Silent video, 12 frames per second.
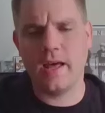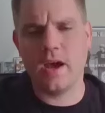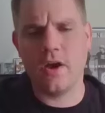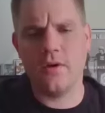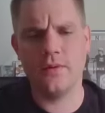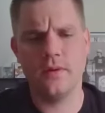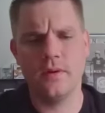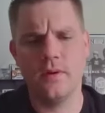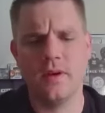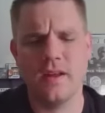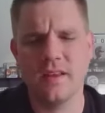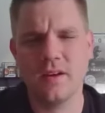Leon,
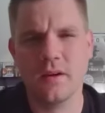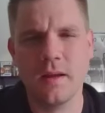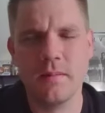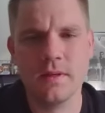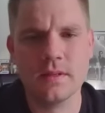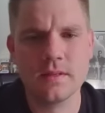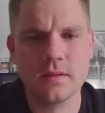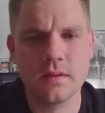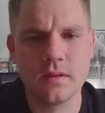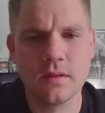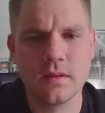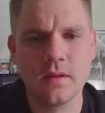I think her name was is. it
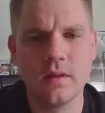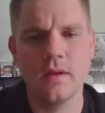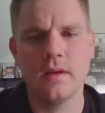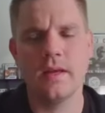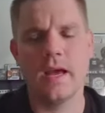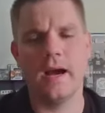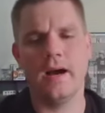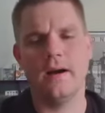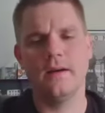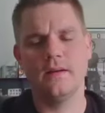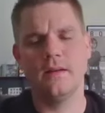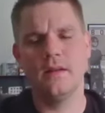Leon. Yeah. yeah.
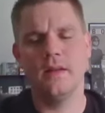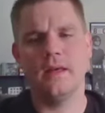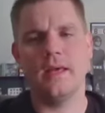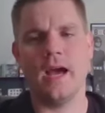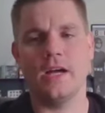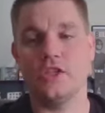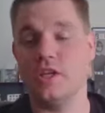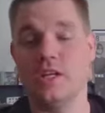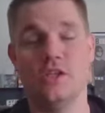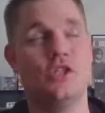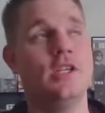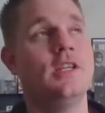Yeah, she
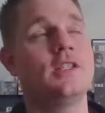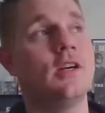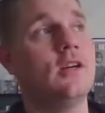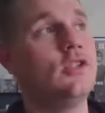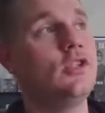but, she's a,